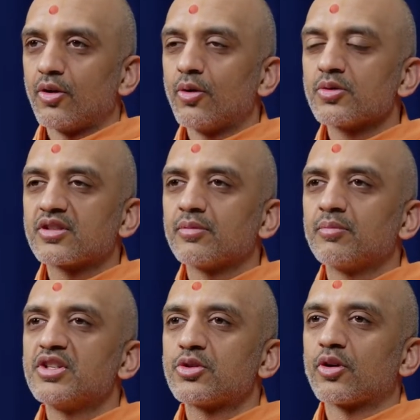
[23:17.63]
Who's to
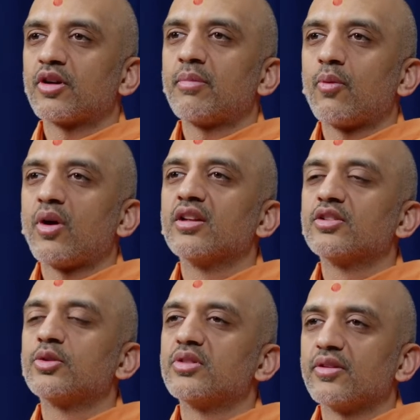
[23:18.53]
be sure about what he'll
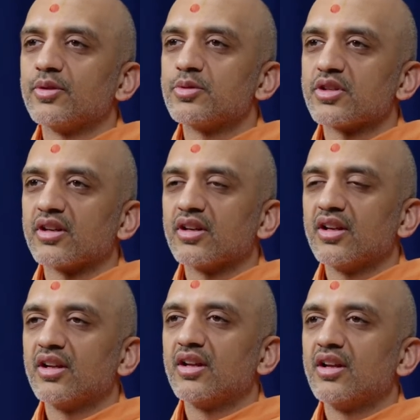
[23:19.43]
do in the future?
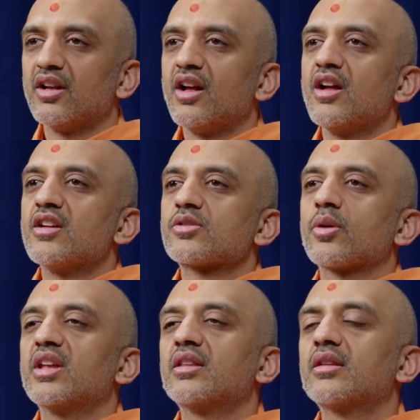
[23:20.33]
So
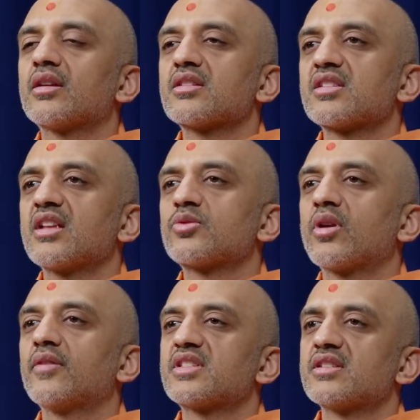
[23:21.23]
Indra sends
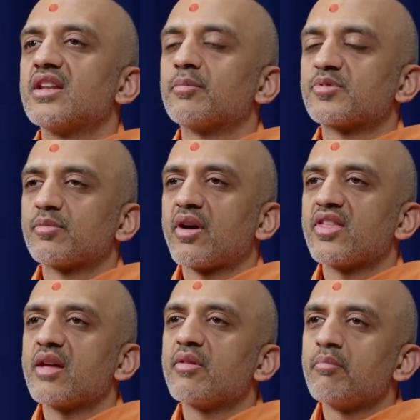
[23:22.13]
one of his nymphs by
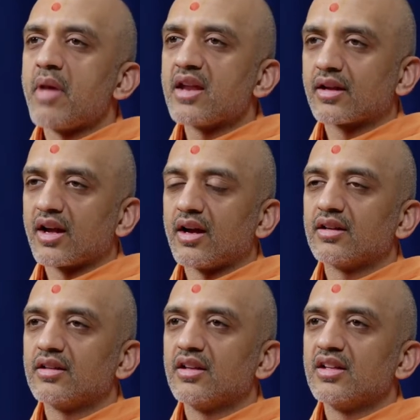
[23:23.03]
the name of Menka
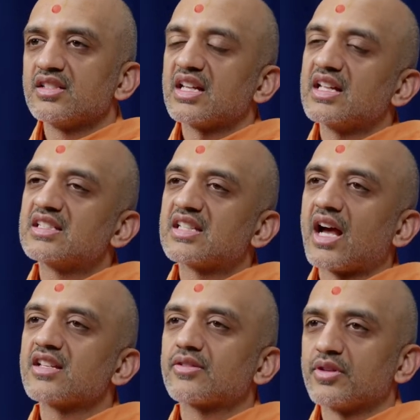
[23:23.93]
to
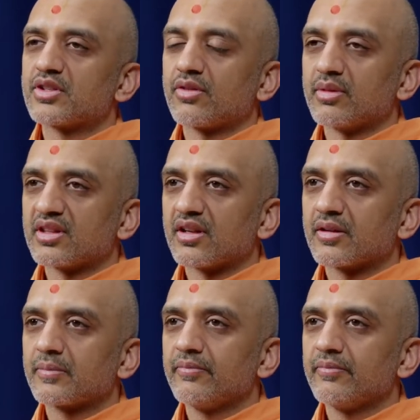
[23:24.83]
entice Vishwamitra.